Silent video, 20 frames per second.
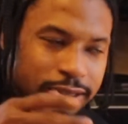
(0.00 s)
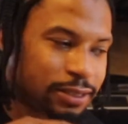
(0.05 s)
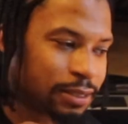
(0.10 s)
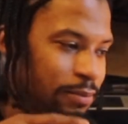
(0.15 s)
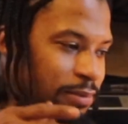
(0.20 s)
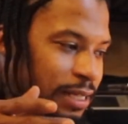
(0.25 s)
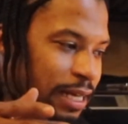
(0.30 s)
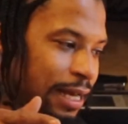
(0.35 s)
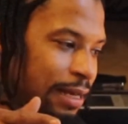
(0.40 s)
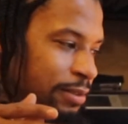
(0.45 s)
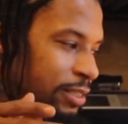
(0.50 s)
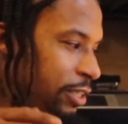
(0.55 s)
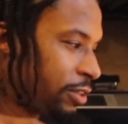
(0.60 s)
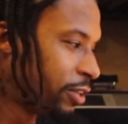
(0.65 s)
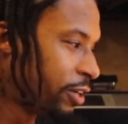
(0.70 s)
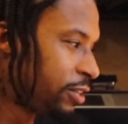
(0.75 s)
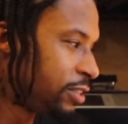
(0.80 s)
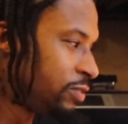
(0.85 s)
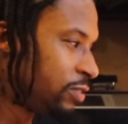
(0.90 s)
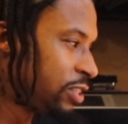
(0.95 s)
sometimes here and
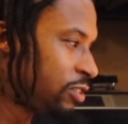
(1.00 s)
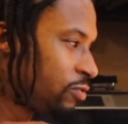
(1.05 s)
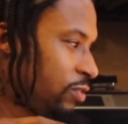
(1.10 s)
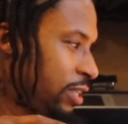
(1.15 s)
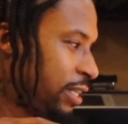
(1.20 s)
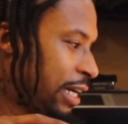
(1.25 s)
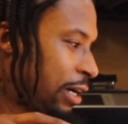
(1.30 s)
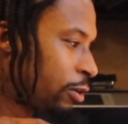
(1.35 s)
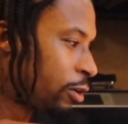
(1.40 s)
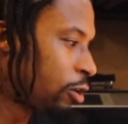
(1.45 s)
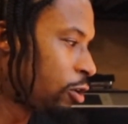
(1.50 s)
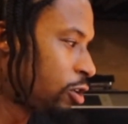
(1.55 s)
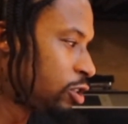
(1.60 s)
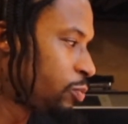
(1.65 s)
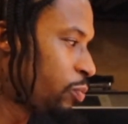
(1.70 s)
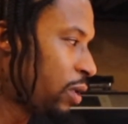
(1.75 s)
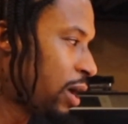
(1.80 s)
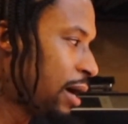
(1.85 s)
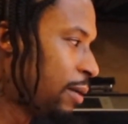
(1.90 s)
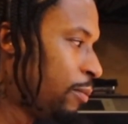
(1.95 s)
there. It's really not gonna cause
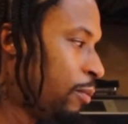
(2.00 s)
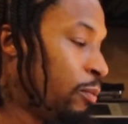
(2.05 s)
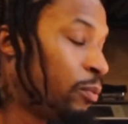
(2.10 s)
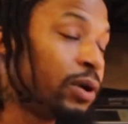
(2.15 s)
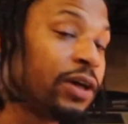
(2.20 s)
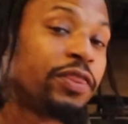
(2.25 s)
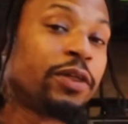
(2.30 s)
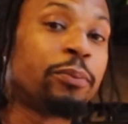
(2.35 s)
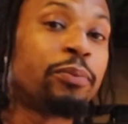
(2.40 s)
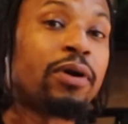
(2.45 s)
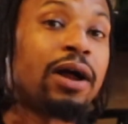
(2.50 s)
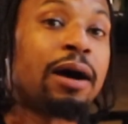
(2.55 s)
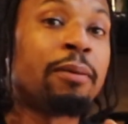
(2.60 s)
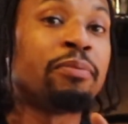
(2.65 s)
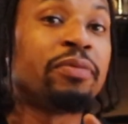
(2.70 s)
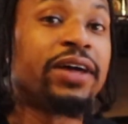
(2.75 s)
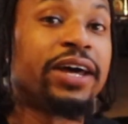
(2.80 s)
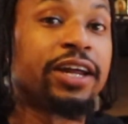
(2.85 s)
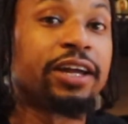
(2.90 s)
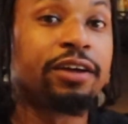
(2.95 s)
a problem. But the
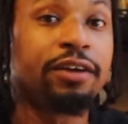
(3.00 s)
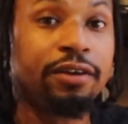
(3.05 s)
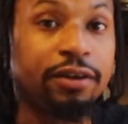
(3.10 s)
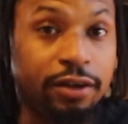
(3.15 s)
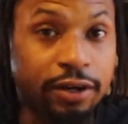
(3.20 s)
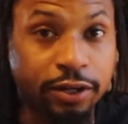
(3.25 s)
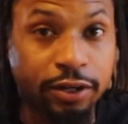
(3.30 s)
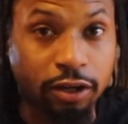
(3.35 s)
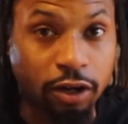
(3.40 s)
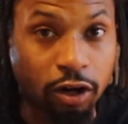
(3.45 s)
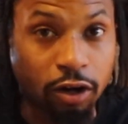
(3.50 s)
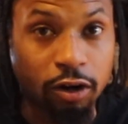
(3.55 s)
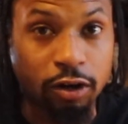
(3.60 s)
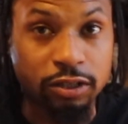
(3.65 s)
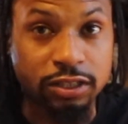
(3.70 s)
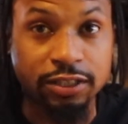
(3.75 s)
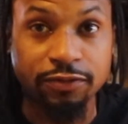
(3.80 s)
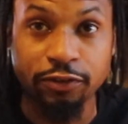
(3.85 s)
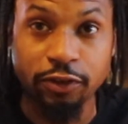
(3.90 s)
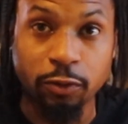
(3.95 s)
problem that it could
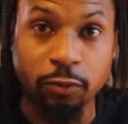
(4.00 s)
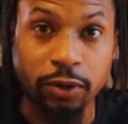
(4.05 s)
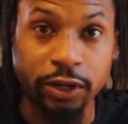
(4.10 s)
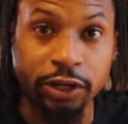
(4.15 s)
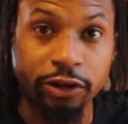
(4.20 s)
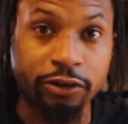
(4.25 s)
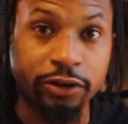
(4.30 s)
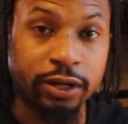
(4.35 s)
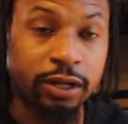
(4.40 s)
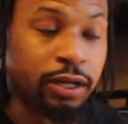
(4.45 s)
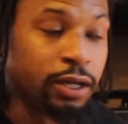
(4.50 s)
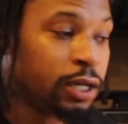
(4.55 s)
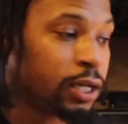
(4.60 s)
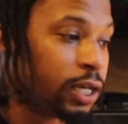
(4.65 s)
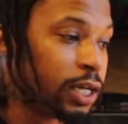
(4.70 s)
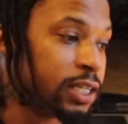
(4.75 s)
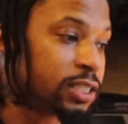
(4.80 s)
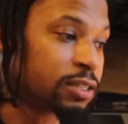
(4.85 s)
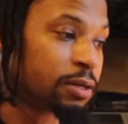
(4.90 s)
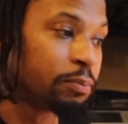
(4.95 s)
cause, if you're wondering,
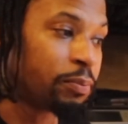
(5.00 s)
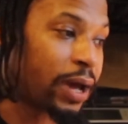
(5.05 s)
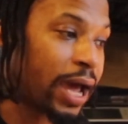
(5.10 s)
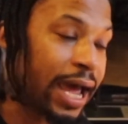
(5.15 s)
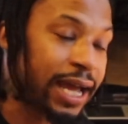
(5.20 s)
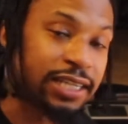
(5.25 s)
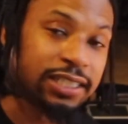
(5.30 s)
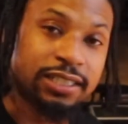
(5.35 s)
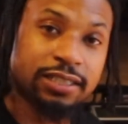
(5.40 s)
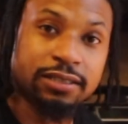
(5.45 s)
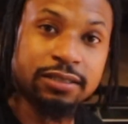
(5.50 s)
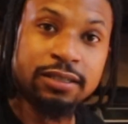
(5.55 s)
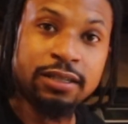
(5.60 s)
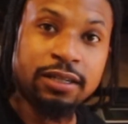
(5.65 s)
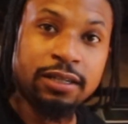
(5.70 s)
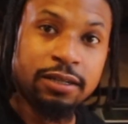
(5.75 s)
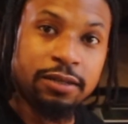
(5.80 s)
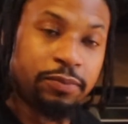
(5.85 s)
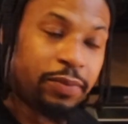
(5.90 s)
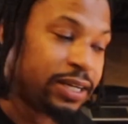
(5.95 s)
is compaction.
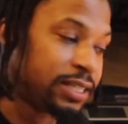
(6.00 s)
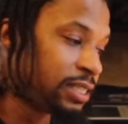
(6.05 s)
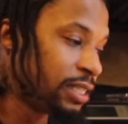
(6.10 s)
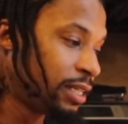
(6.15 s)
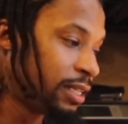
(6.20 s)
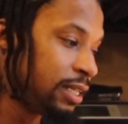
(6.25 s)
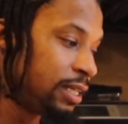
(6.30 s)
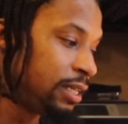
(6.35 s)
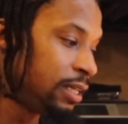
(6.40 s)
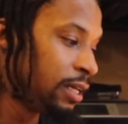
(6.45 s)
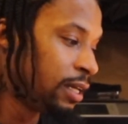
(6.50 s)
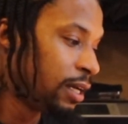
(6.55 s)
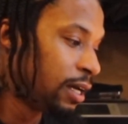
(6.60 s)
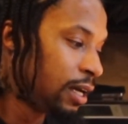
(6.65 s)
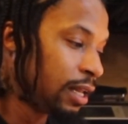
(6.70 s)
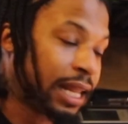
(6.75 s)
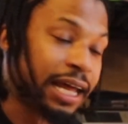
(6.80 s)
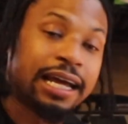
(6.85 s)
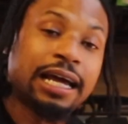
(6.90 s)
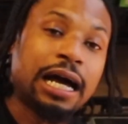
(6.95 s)
Basically,
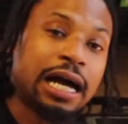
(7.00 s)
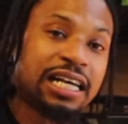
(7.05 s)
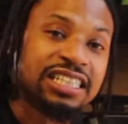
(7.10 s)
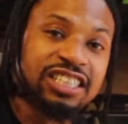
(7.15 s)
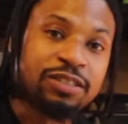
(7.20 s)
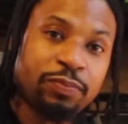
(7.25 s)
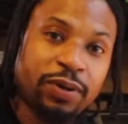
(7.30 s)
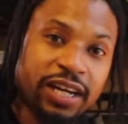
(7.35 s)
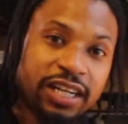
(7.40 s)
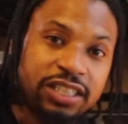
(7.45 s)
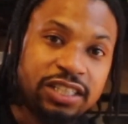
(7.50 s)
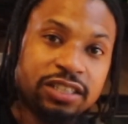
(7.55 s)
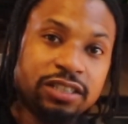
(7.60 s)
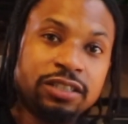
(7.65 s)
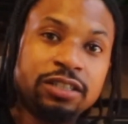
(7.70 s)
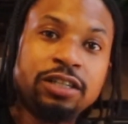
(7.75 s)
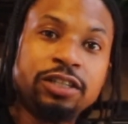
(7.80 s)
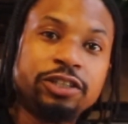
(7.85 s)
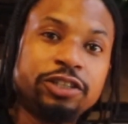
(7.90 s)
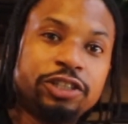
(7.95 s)
like
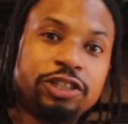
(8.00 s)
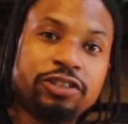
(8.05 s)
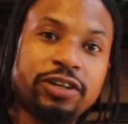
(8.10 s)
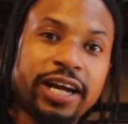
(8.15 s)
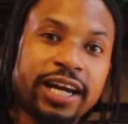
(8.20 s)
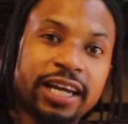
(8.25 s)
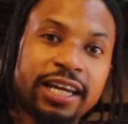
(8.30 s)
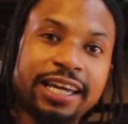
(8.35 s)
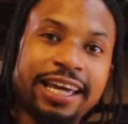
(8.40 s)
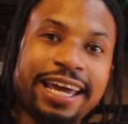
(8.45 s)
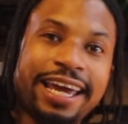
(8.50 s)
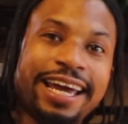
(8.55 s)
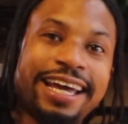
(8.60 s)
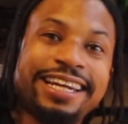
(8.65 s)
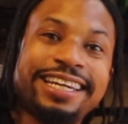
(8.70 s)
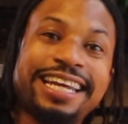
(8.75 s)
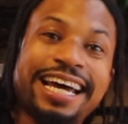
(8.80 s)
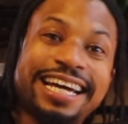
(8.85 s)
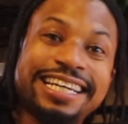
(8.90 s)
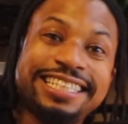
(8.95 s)
constipation, your dragon
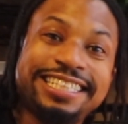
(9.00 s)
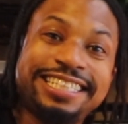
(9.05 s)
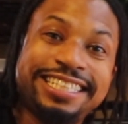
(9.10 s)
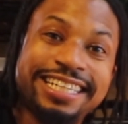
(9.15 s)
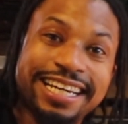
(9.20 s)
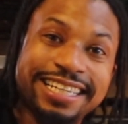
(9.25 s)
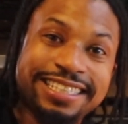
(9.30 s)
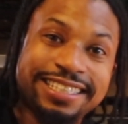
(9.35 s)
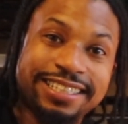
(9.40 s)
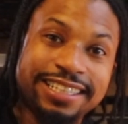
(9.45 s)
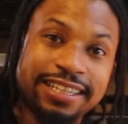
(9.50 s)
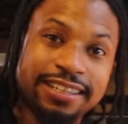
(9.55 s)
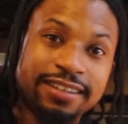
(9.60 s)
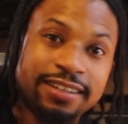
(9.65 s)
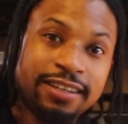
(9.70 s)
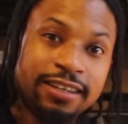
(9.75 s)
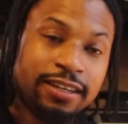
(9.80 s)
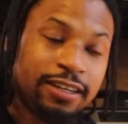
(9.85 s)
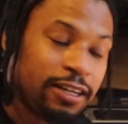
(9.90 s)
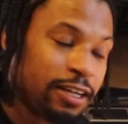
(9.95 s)
can't digest it,
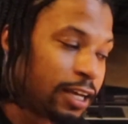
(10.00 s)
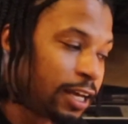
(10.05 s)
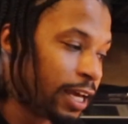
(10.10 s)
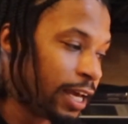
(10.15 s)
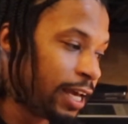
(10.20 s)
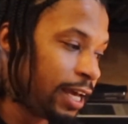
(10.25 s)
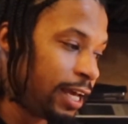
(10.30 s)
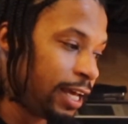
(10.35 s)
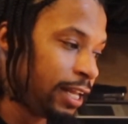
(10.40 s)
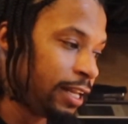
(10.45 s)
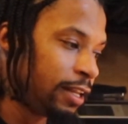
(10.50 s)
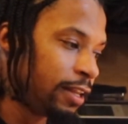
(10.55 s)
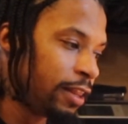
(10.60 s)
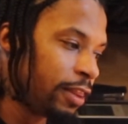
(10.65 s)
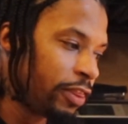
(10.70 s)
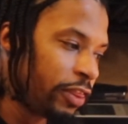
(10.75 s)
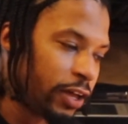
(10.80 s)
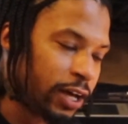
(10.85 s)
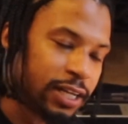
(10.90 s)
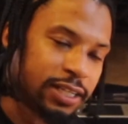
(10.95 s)
and
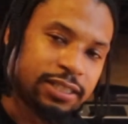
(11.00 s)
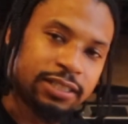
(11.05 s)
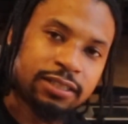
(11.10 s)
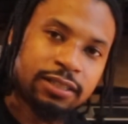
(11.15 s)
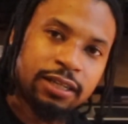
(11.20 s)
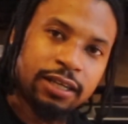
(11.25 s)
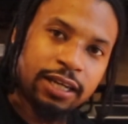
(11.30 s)
thus